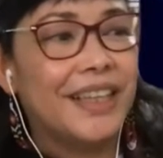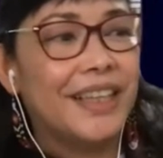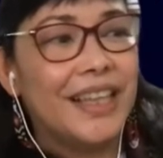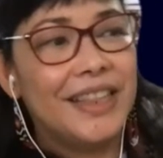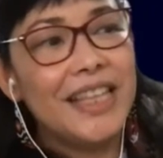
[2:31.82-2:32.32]

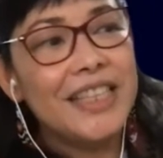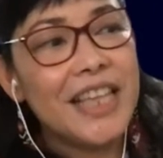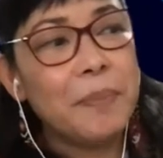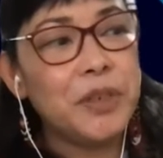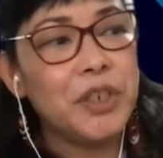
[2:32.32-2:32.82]
The
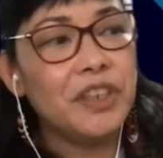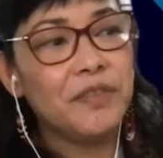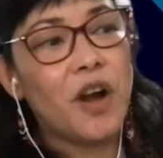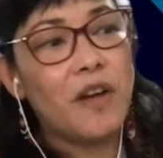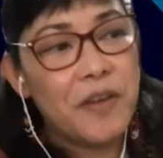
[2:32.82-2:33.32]
inception of
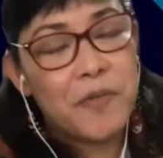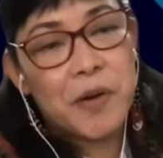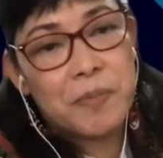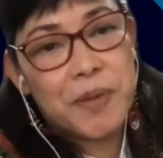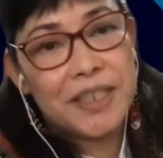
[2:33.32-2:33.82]
Coffee for
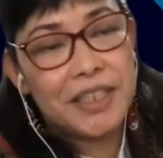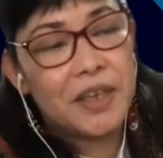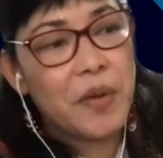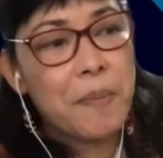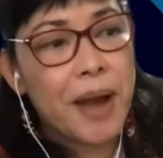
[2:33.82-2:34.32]
Peace is a
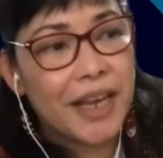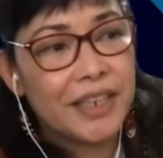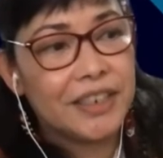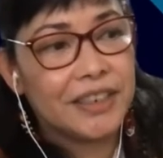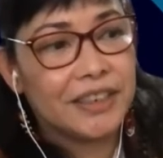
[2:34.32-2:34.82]

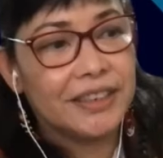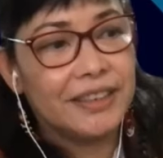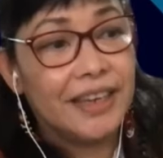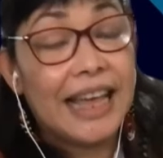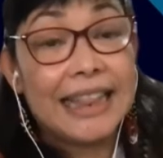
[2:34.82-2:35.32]
reminder
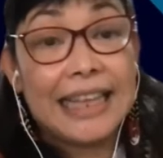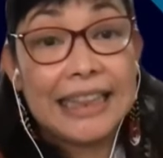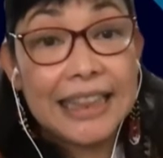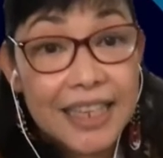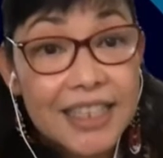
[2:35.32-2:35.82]

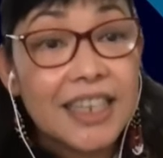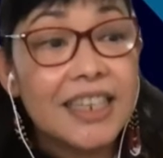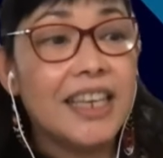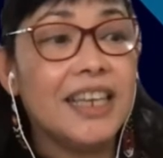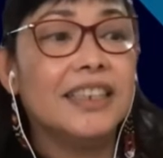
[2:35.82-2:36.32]
that
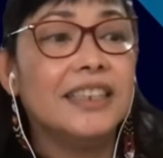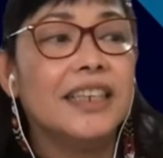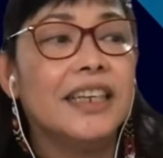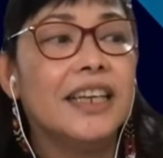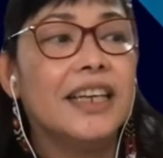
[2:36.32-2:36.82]
listening
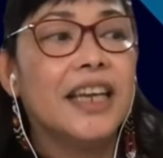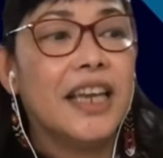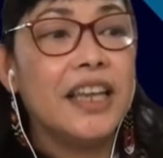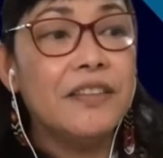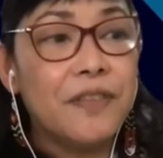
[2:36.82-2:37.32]

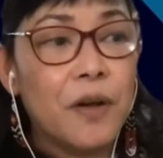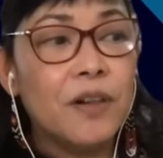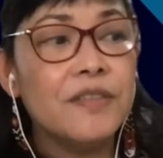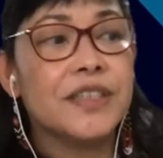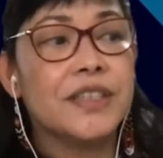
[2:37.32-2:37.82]

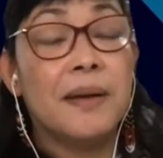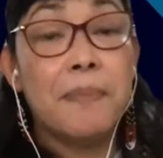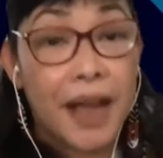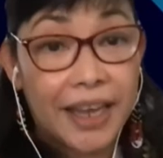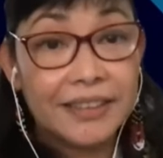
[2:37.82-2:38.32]
involves the
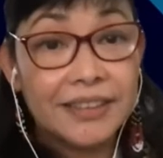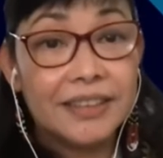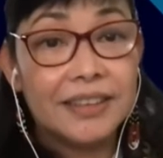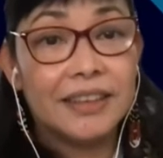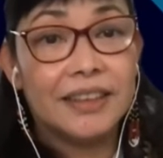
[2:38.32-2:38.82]
mind,
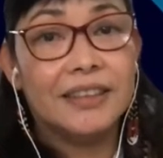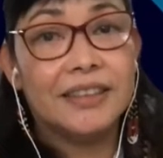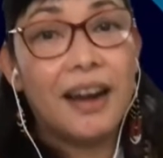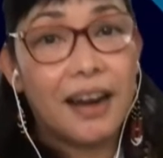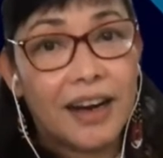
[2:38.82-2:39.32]
the
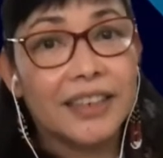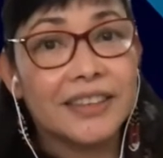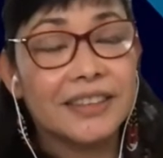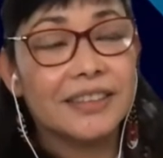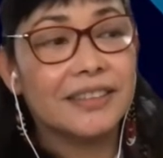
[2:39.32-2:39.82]
heart,
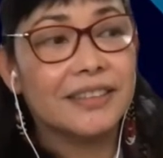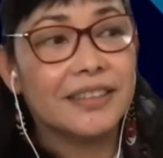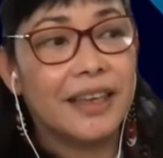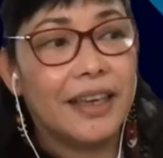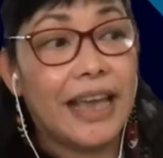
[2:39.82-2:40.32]

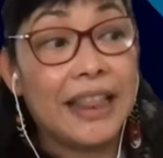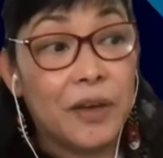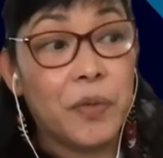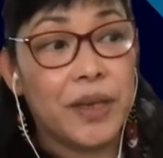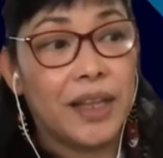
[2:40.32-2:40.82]
and
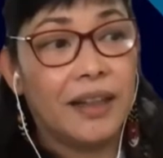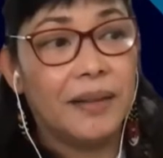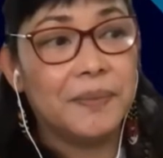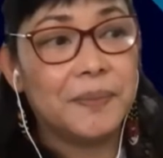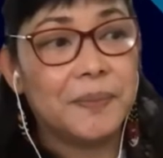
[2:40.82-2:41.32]
the will.
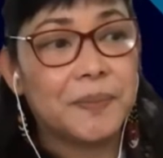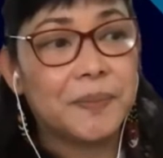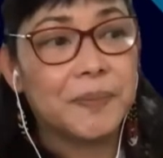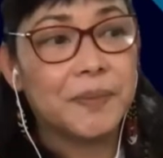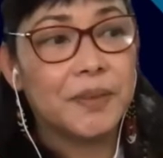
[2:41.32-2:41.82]

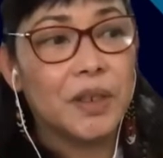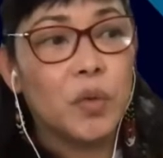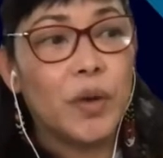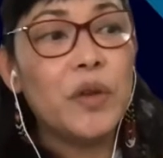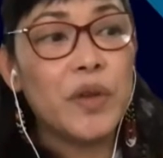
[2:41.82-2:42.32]

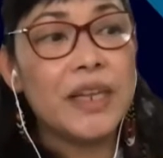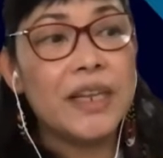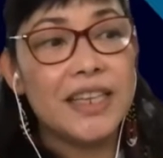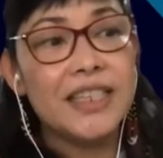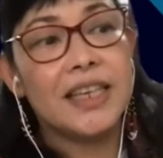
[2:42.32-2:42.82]
When we
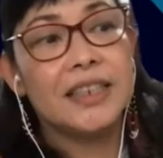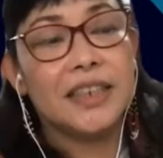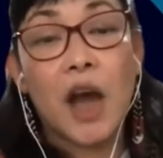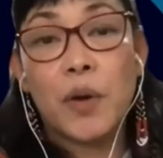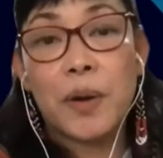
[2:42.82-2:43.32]
listen,
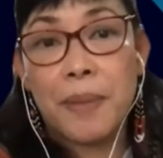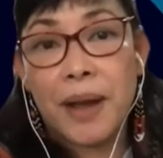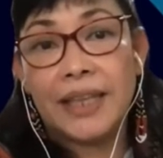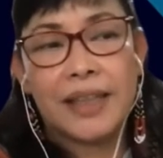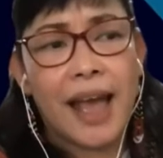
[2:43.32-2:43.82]
our
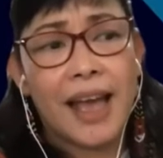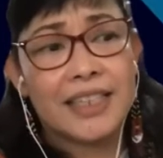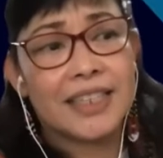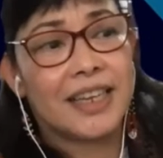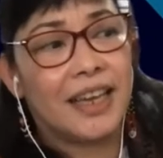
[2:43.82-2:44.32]
mind
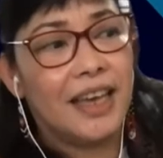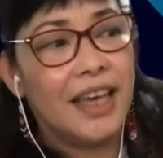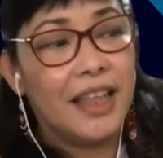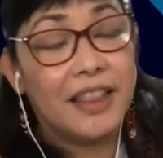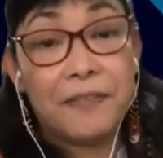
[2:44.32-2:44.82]
asks
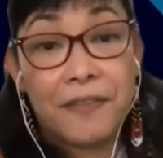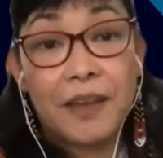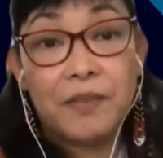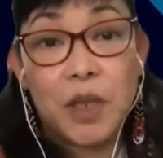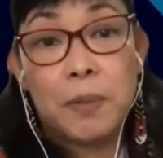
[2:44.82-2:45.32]
the
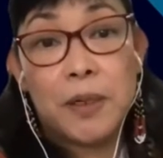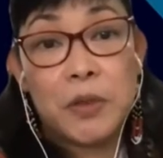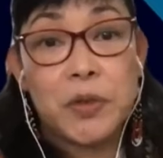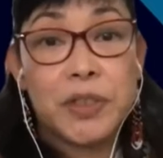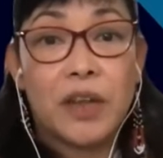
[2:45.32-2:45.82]
five
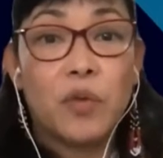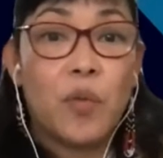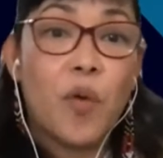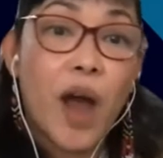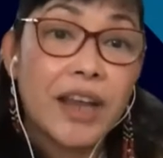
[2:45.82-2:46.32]
W's
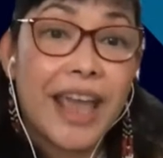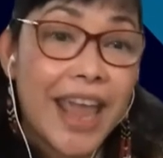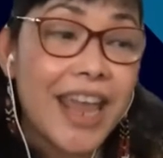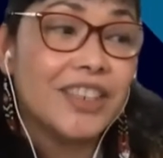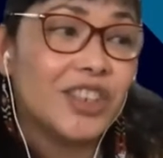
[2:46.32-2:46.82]
and one
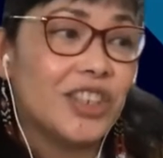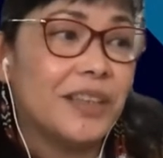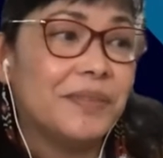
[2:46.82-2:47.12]
H.